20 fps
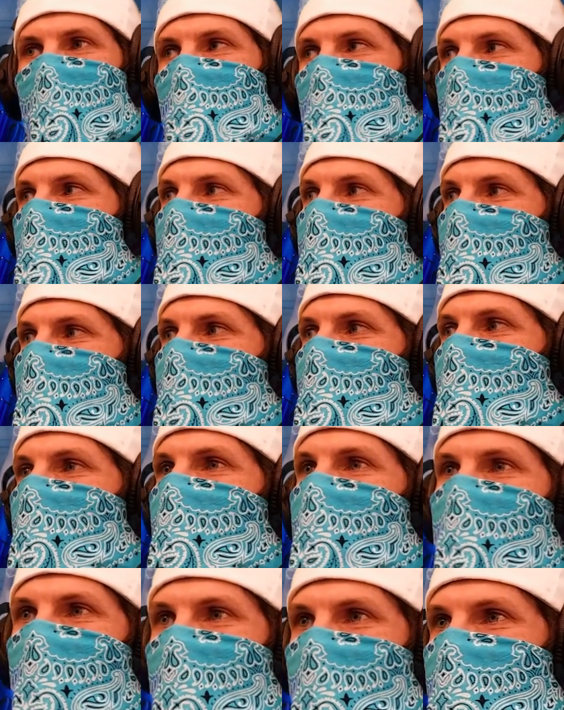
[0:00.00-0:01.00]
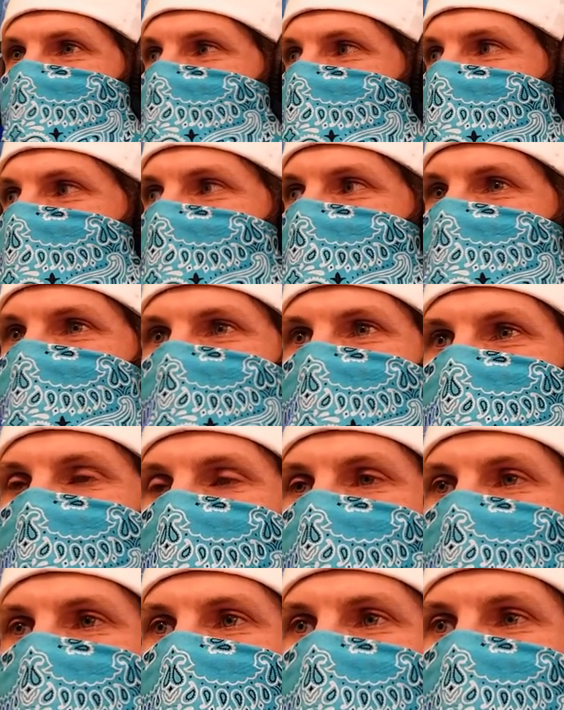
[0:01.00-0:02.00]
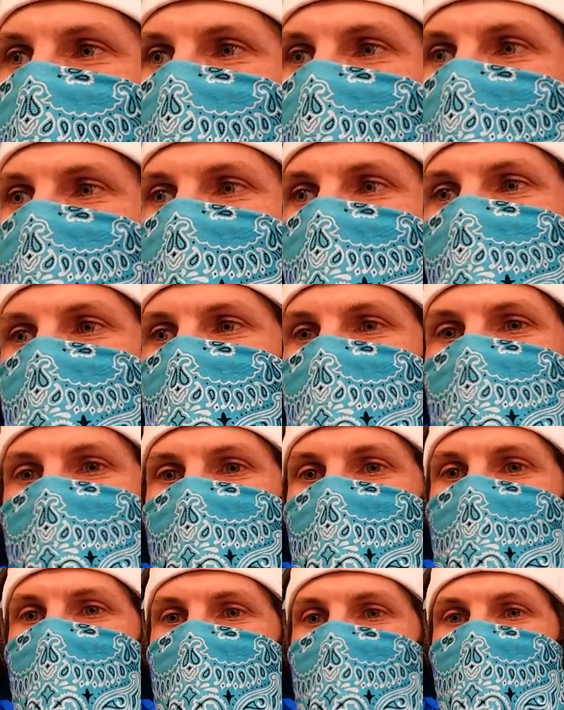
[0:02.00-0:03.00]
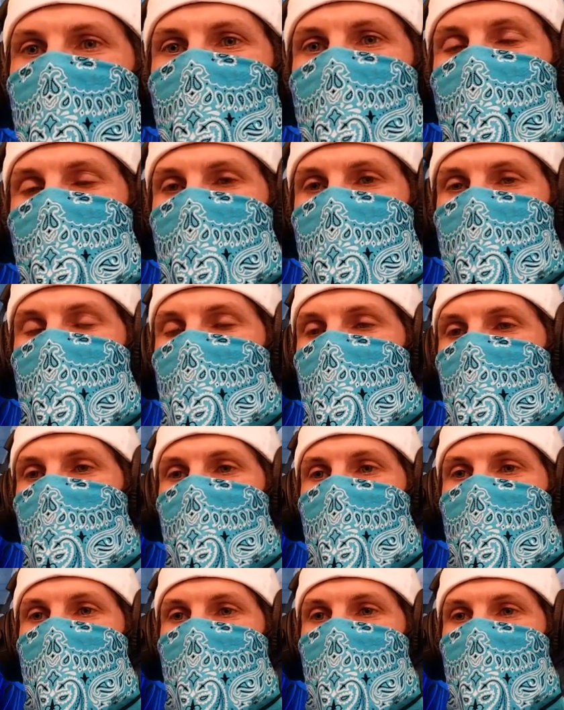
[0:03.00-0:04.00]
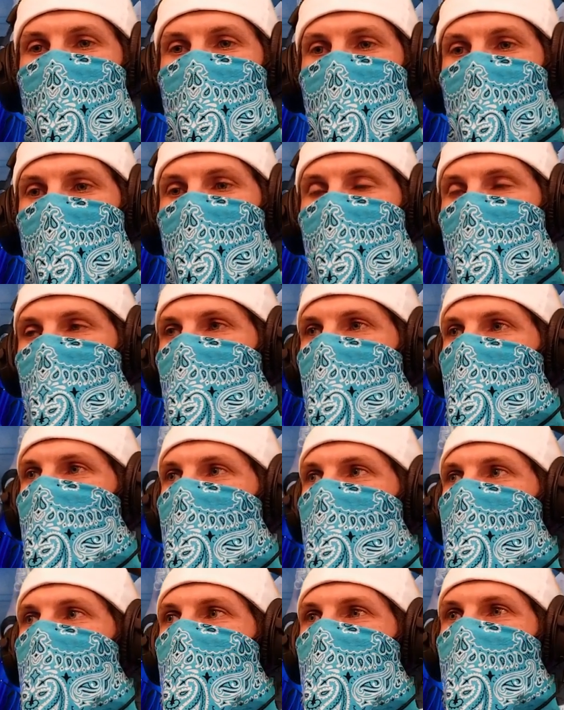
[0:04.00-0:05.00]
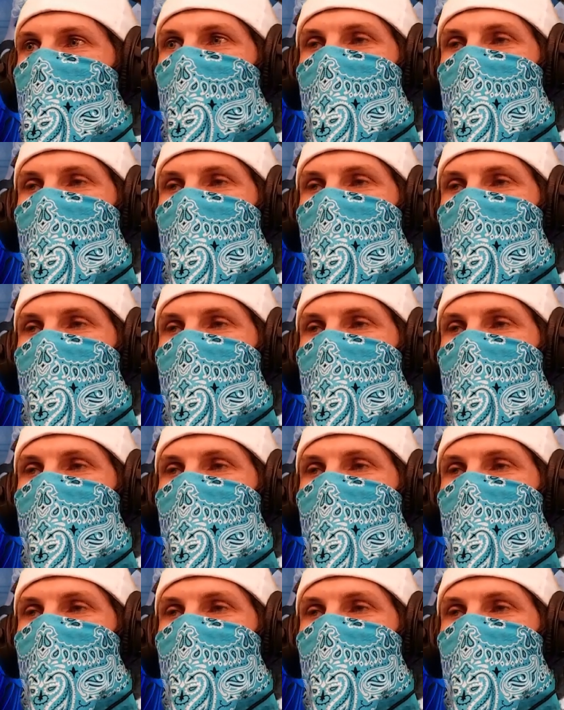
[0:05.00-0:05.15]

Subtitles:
there was the other guitarist that was also playing, but it was like a higher pitch kind of thing that they were going for.